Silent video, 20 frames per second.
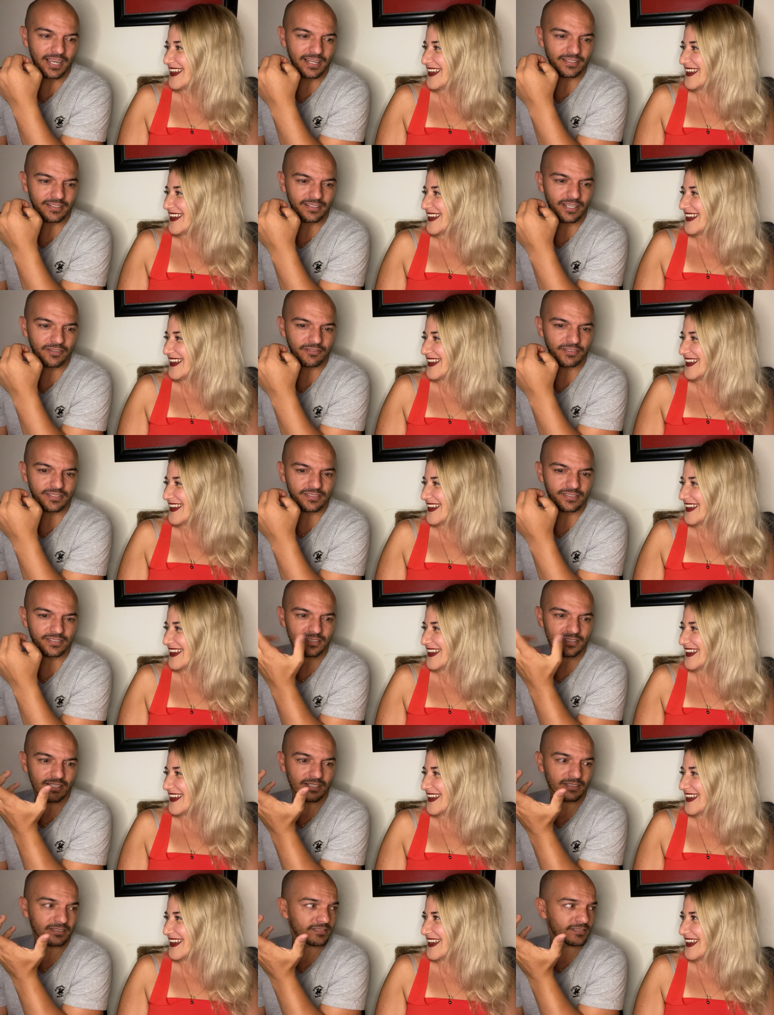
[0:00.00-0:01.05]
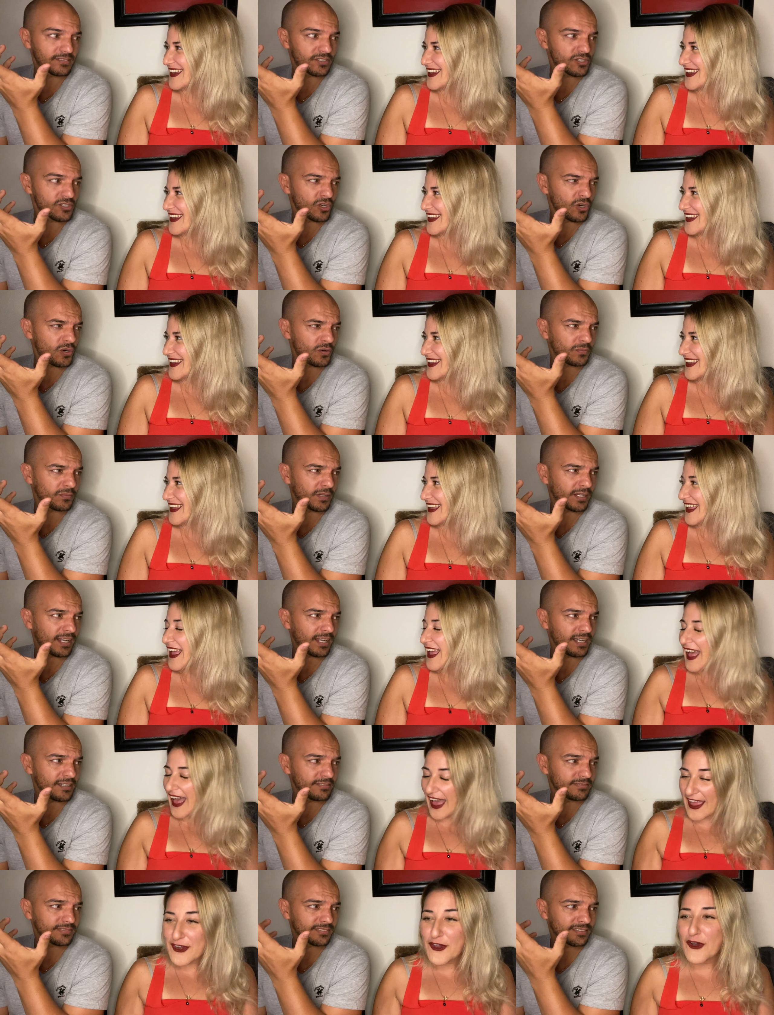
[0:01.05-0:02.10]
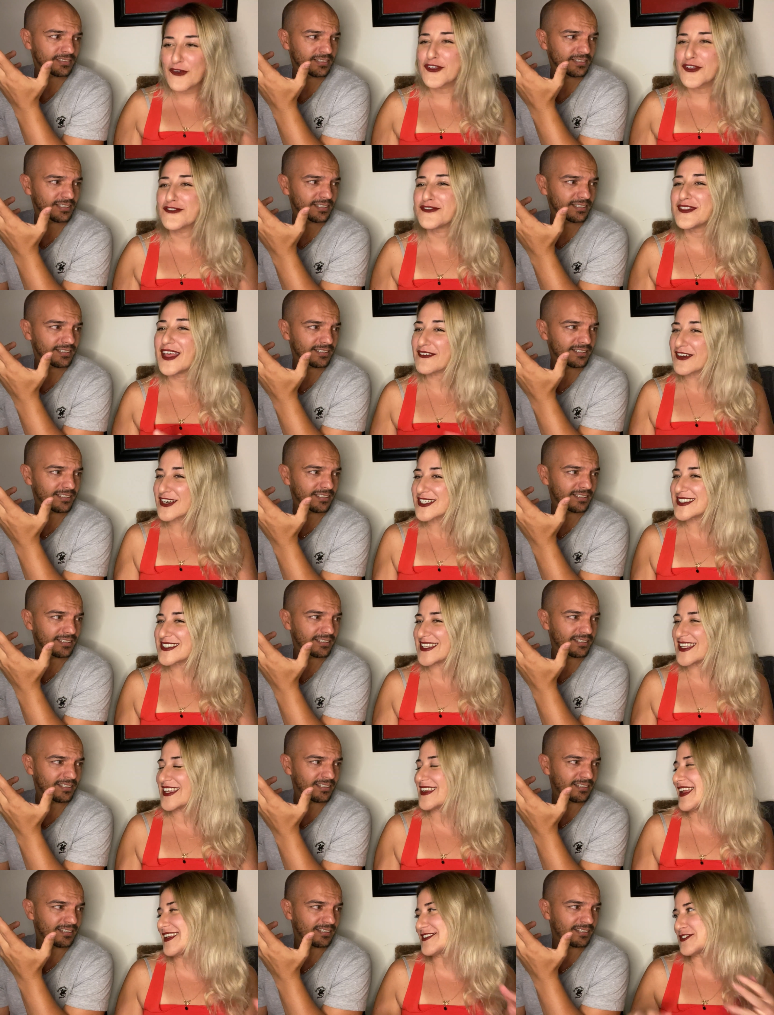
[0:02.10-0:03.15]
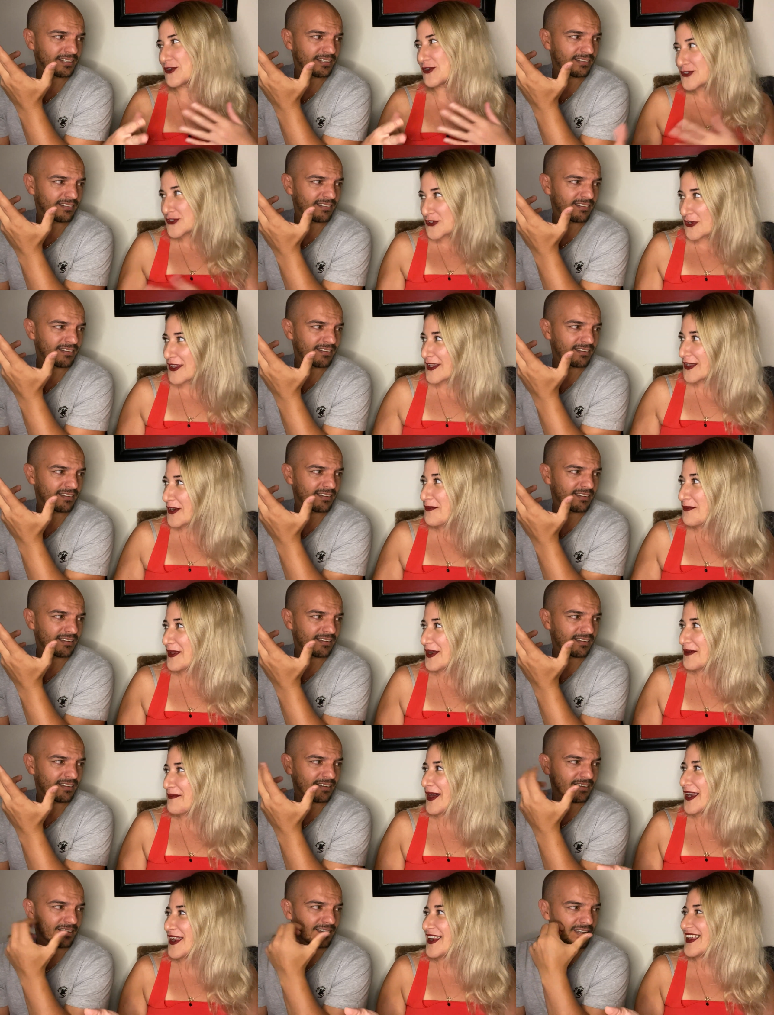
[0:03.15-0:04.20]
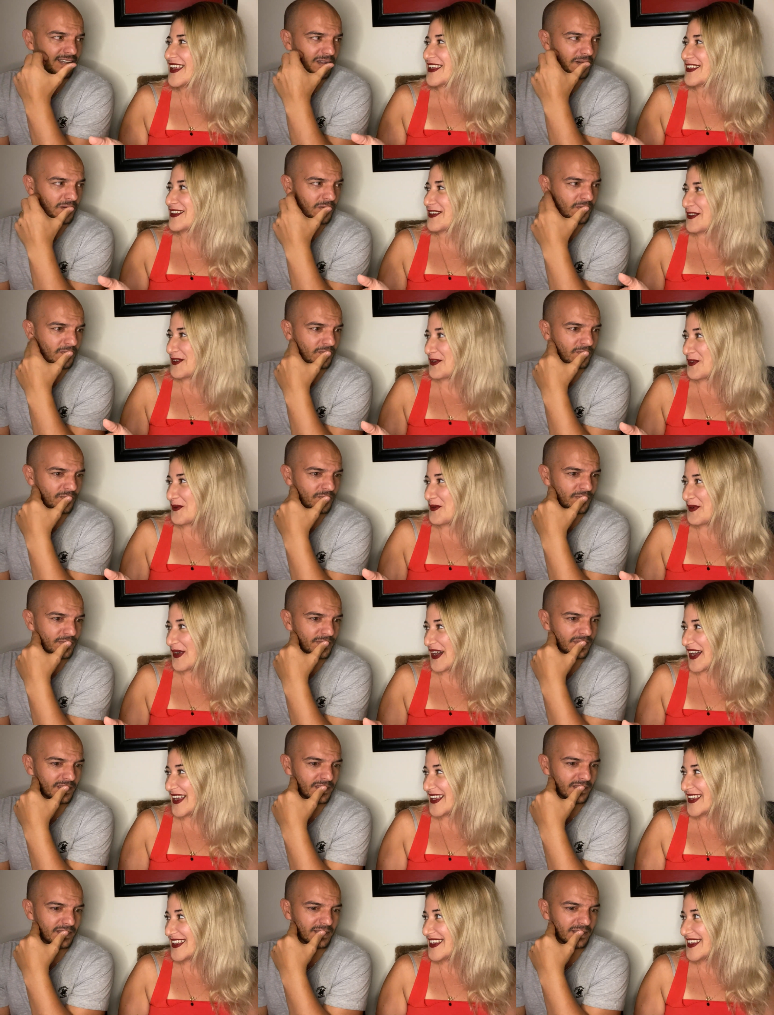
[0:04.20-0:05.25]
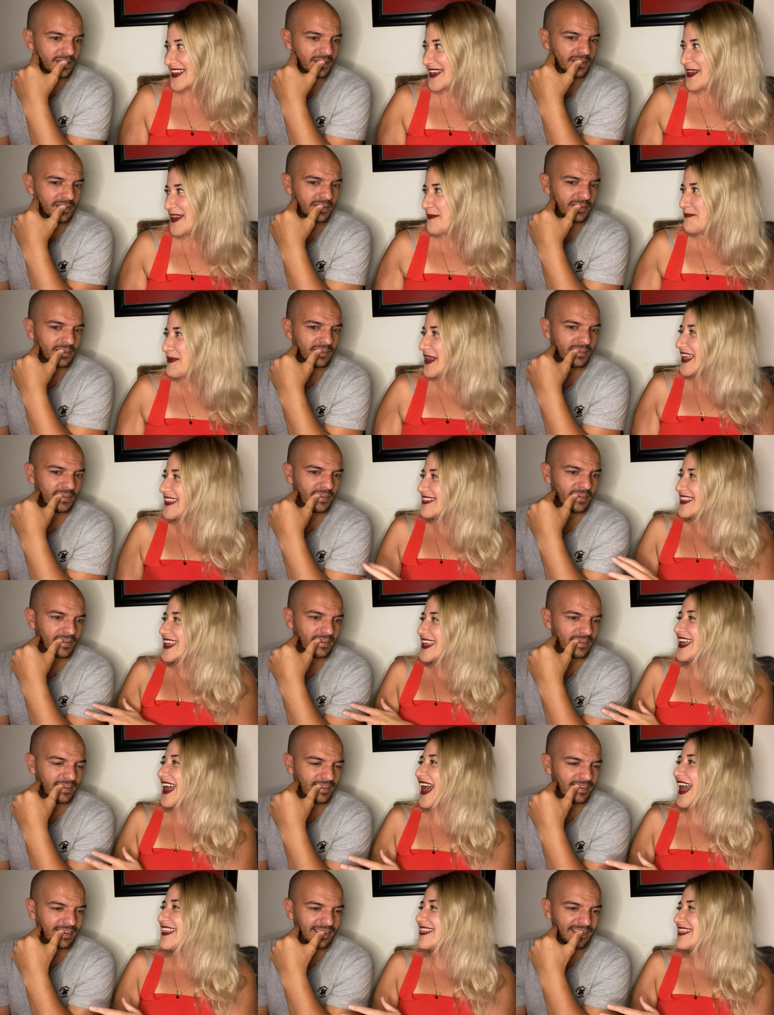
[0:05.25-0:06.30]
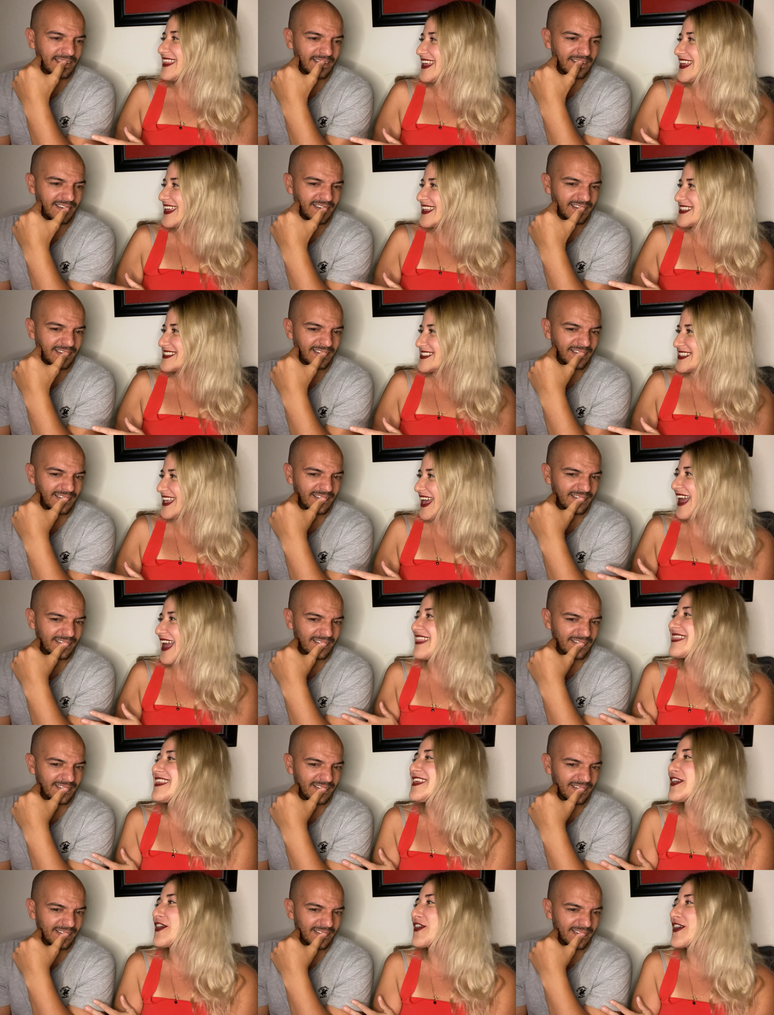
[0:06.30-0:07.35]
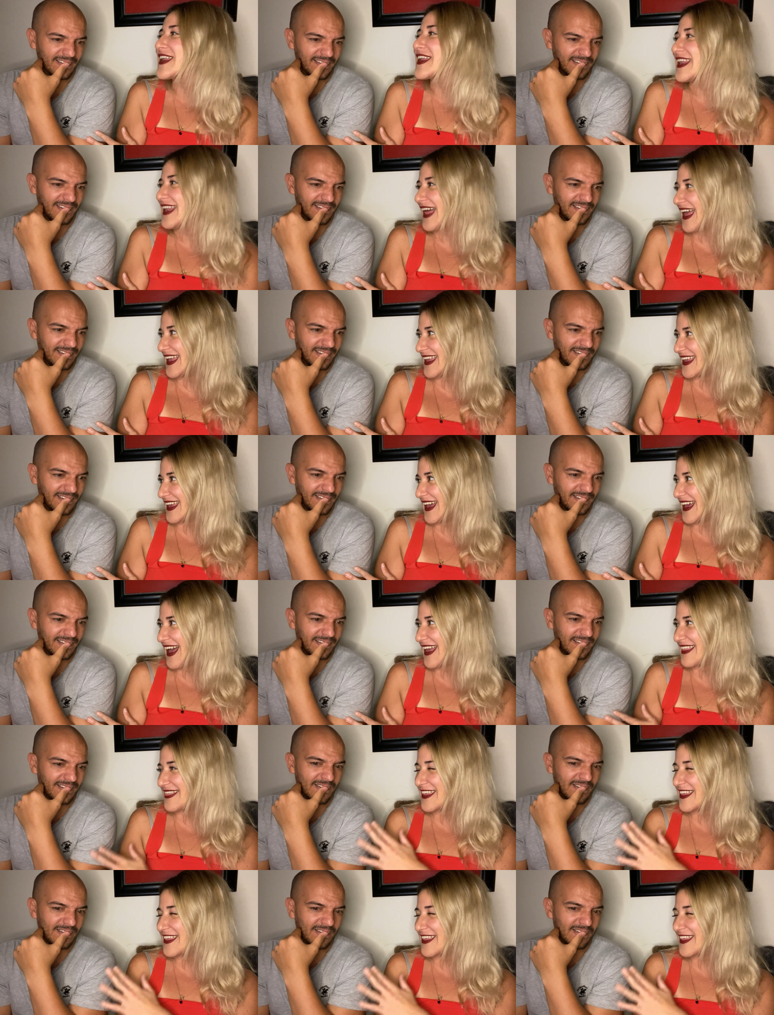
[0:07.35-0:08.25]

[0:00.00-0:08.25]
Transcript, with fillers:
Speaker 1: I never see that show in my life. I know.
Speaker 2: You've never seen it. I told you a little bit about it in Cuba. But I think I think it's I think you're gonna like it. I